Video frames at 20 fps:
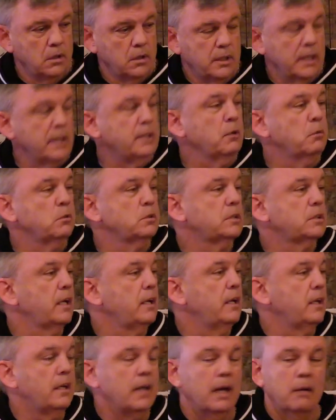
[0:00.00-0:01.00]
throw Think down. there was
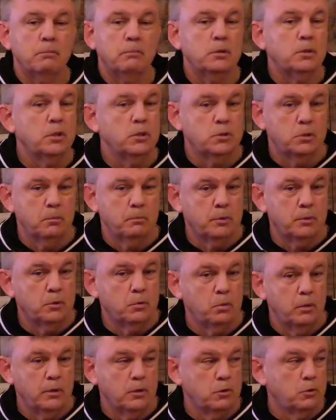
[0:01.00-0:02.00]
any competition
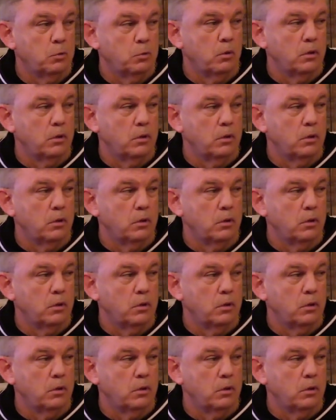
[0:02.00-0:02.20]
between the two